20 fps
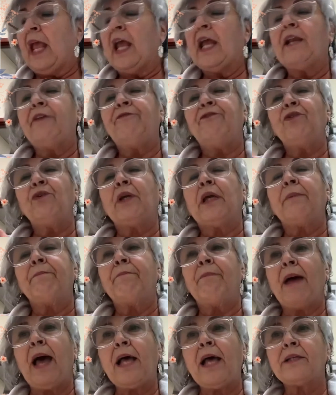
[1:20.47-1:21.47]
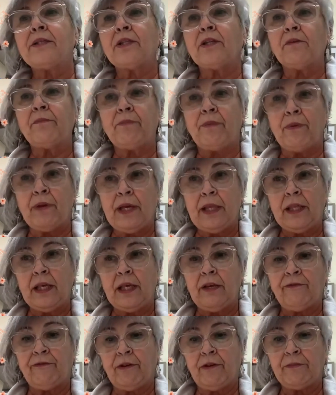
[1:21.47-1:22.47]
And if you can master
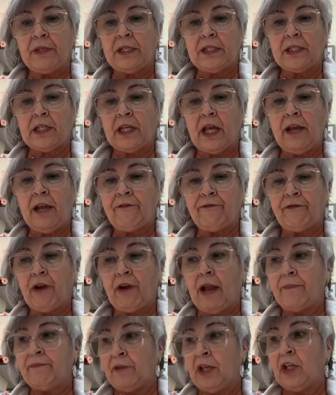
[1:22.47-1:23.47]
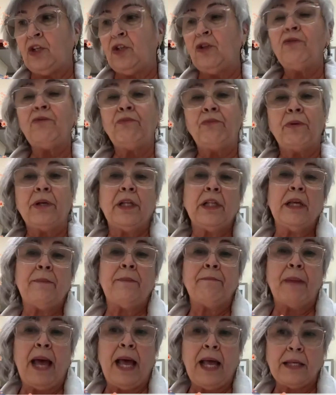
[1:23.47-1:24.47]
breathing from this diaphragm, then you really
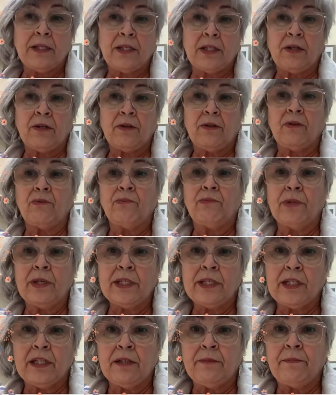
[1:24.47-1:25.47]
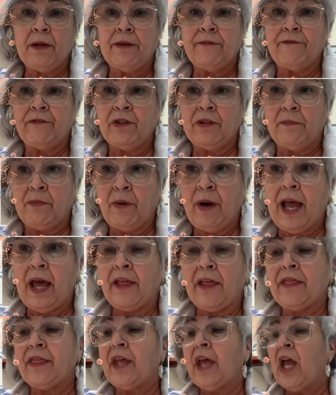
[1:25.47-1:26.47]
master the wisdom of the
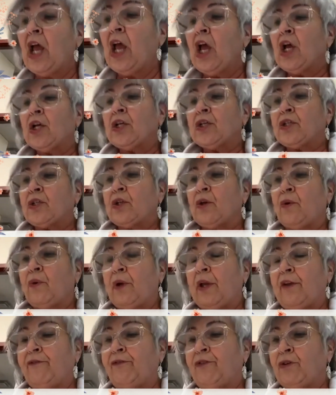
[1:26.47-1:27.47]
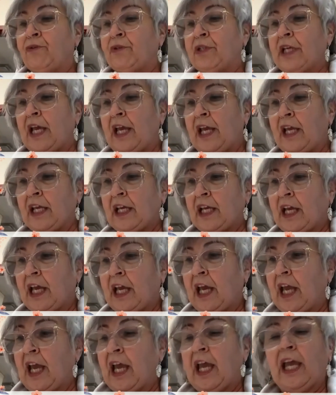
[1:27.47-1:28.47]
breath. So if you
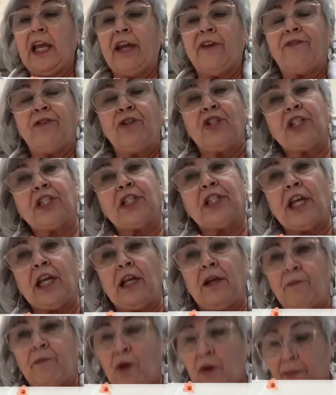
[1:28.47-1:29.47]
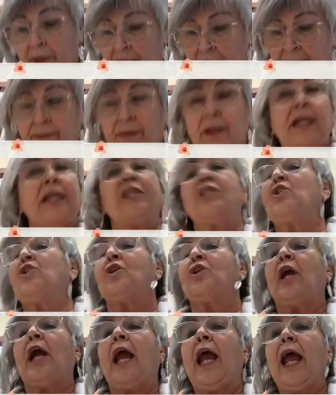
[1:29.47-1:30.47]
just take a moment and place
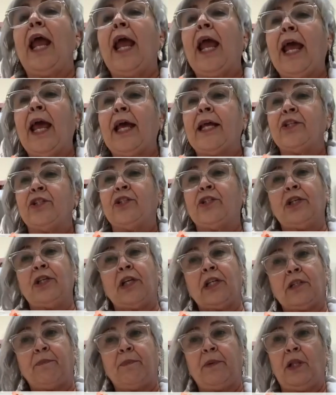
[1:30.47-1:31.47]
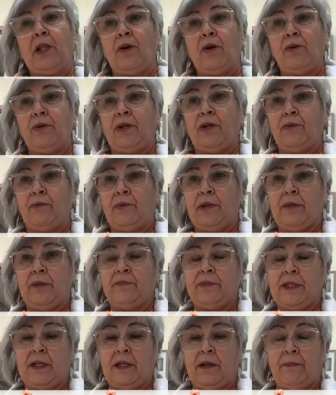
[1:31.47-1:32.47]
your hand just below your
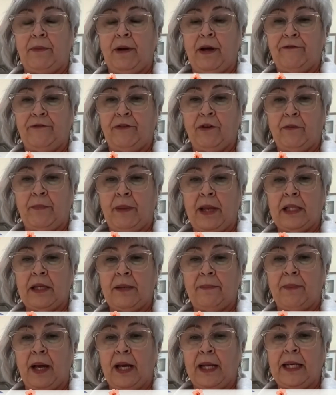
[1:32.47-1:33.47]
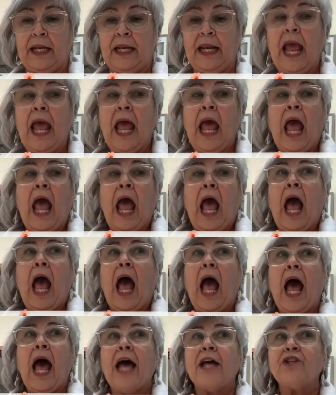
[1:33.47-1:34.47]
ribs and above your belly button,
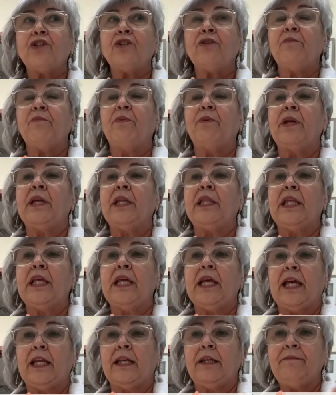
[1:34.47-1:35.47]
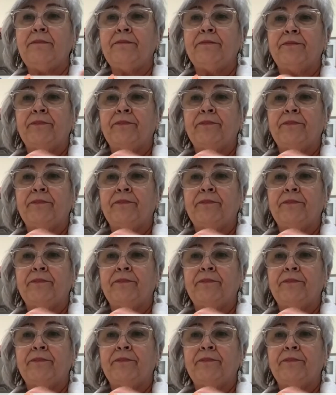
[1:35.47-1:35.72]
as you breathe in,